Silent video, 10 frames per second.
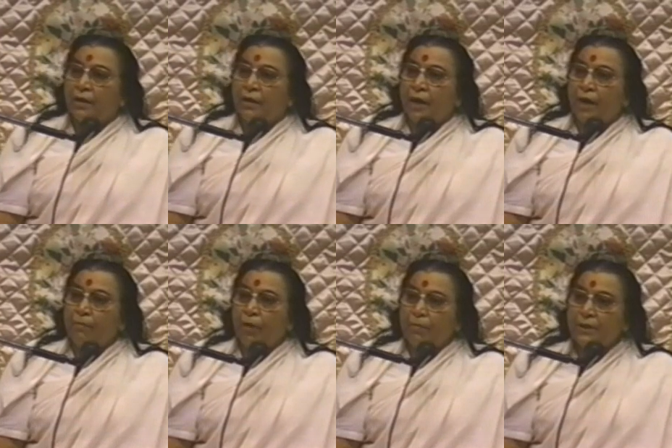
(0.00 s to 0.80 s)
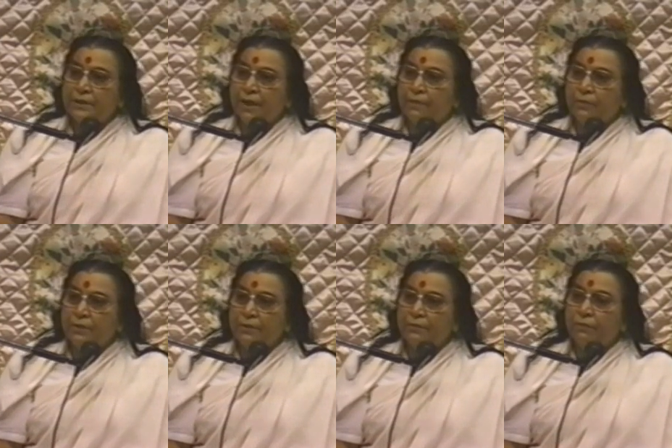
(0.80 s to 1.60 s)
And Muhammad Sahib was
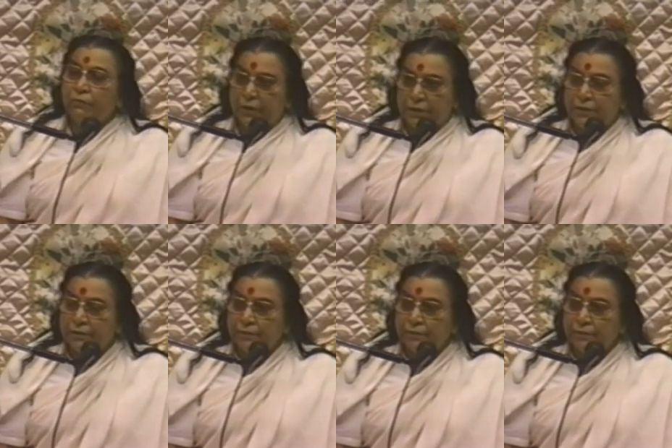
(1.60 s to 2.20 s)
even worse.